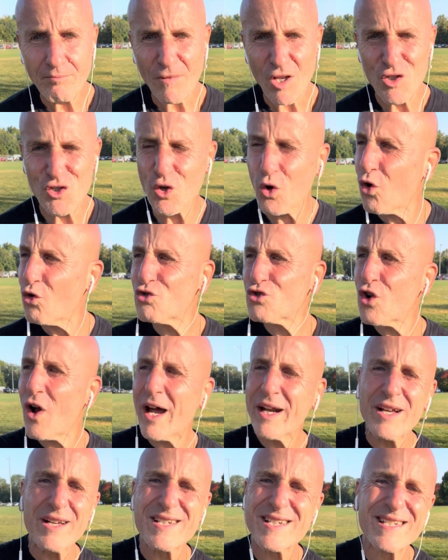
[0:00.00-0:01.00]
So don't try
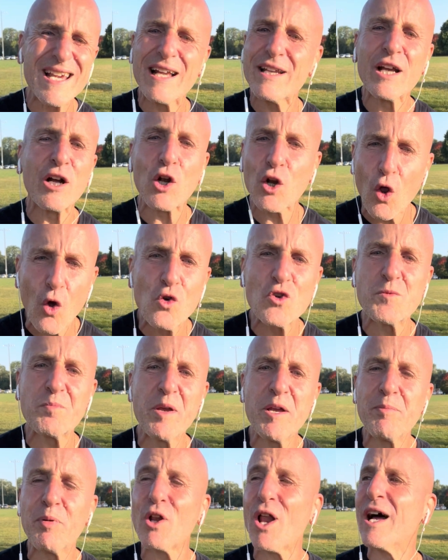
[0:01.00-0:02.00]
to sell and close
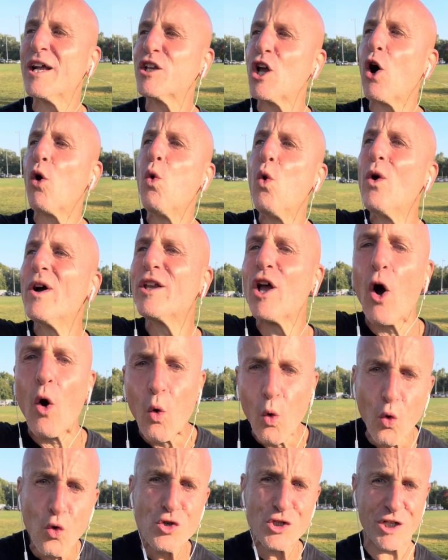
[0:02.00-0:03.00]
people on Yahuwah
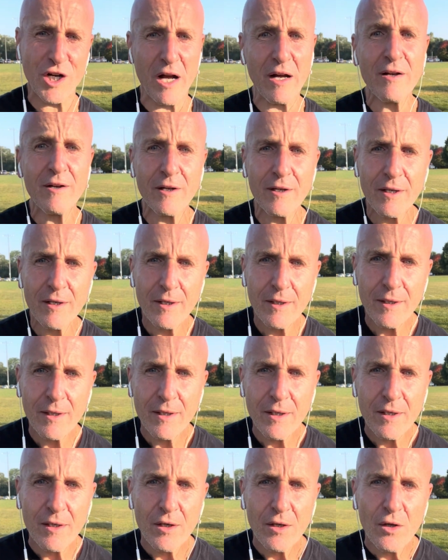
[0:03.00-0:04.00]
Yahusha,
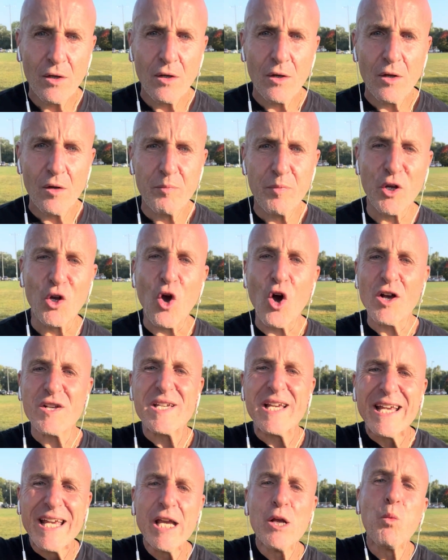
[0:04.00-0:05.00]
because
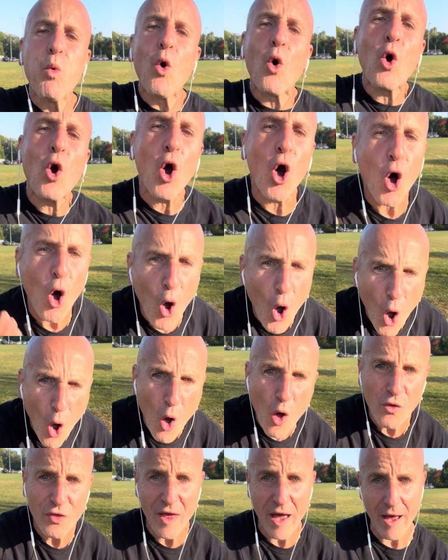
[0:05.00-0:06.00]
he will
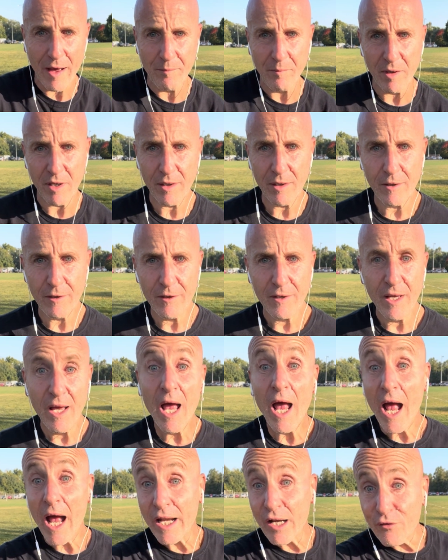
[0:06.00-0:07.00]
call them.
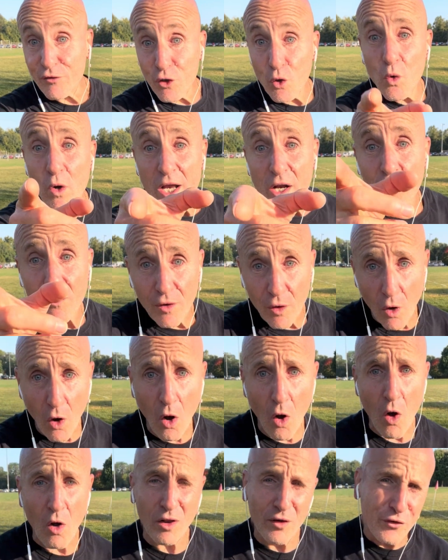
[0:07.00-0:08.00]
And if you hear the
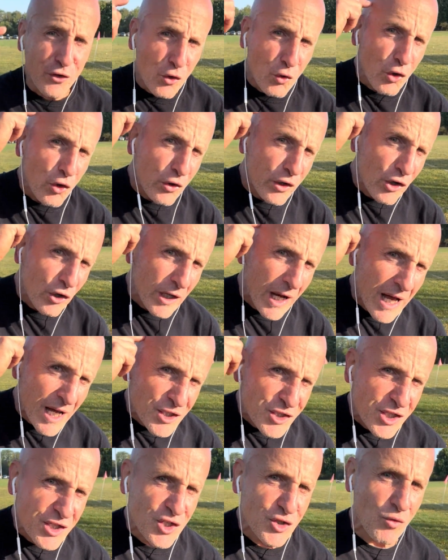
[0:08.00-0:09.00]
call, if you hear your
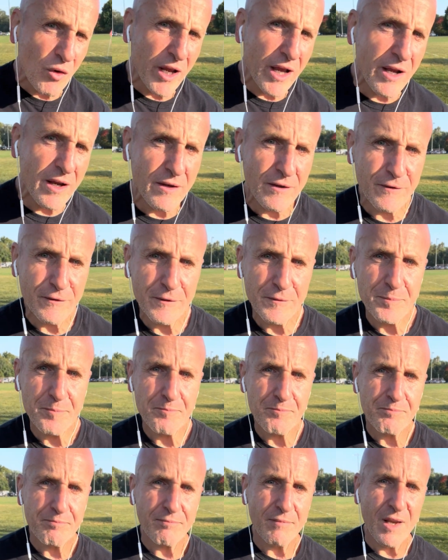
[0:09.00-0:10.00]
conscience ringing,
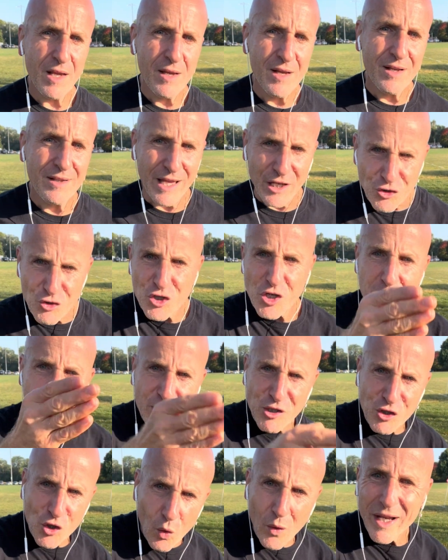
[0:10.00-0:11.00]
that you should be
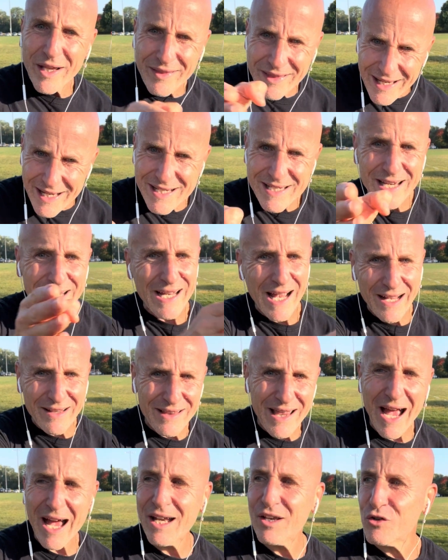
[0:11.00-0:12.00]
doing this and not that,